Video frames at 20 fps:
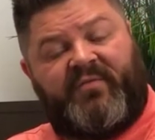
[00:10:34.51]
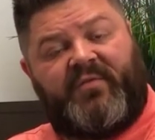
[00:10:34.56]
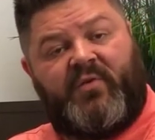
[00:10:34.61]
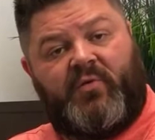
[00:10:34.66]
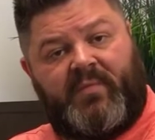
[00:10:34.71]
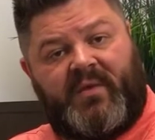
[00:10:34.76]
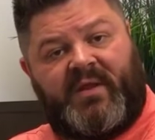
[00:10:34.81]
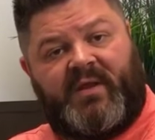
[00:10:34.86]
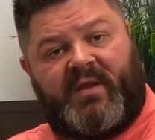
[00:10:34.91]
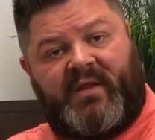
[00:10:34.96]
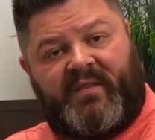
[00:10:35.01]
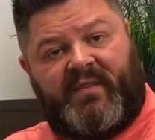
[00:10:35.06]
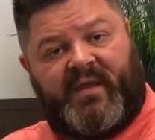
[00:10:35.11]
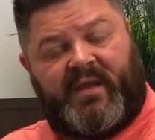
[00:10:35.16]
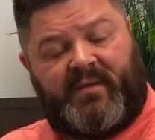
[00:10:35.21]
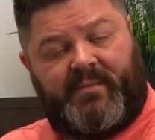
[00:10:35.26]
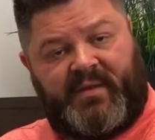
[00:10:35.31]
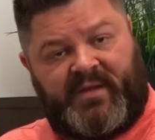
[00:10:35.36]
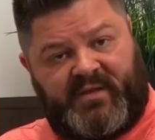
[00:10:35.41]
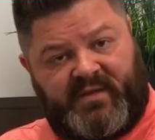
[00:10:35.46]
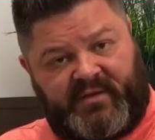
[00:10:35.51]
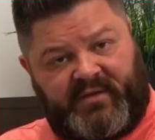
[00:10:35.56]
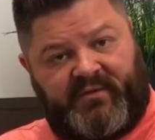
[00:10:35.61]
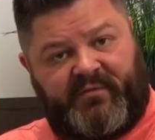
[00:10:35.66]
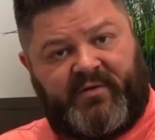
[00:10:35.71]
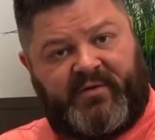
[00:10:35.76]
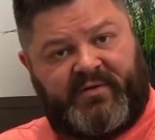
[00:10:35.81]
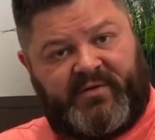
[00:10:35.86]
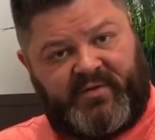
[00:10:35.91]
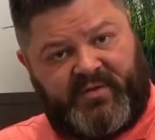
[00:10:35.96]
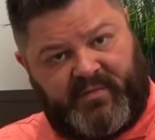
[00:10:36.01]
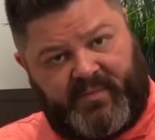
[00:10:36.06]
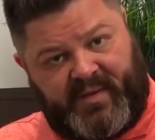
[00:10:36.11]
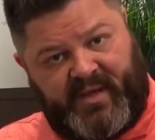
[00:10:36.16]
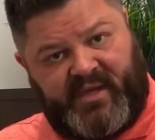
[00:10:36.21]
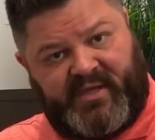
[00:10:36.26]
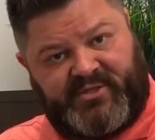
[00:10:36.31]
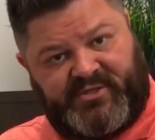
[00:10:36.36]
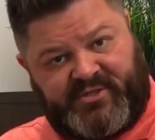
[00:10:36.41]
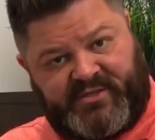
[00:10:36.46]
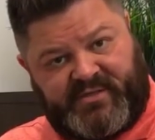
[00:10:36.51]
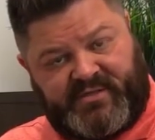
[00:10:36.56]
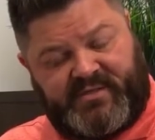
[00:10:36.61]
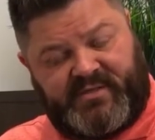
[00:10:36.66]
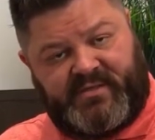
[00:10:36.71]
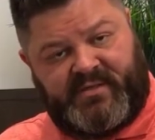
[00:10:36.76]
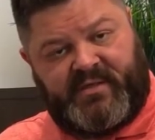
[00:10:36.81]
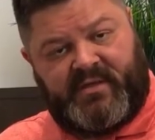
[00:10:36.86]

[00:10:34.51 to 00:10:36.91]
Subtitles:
humidity that can be delivered to the patient.